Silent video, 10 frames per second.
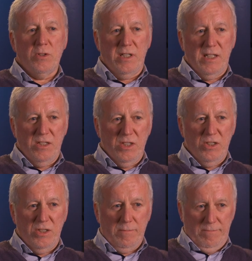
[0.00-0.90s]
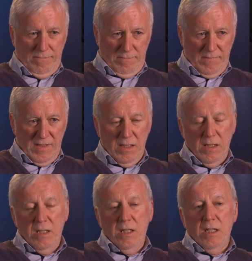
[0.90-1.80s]
organisation.
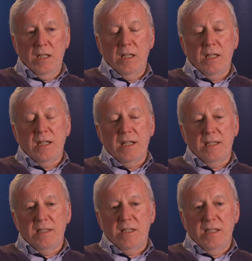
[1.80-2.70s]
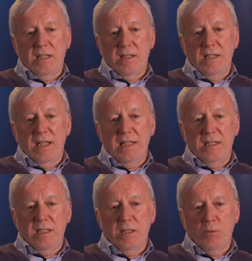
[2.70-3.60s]
And the
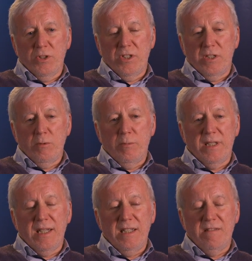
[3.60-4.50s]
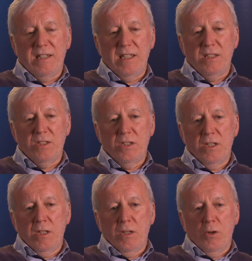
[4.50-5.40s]
idea was that it would be guidelines
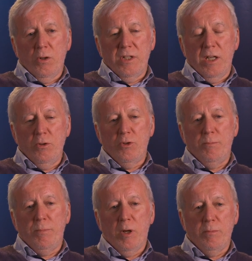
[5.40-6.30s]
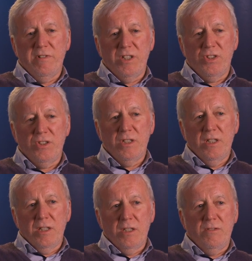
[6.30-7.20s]
on how to publish
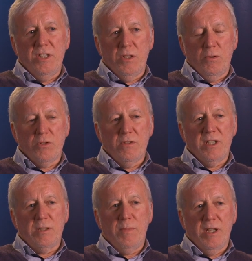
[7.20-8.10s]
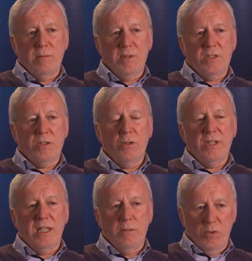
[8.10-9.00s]
the results of experiments
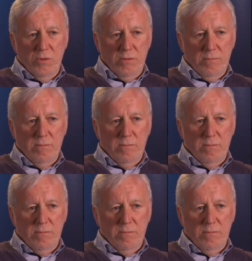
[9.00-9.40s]
on animals.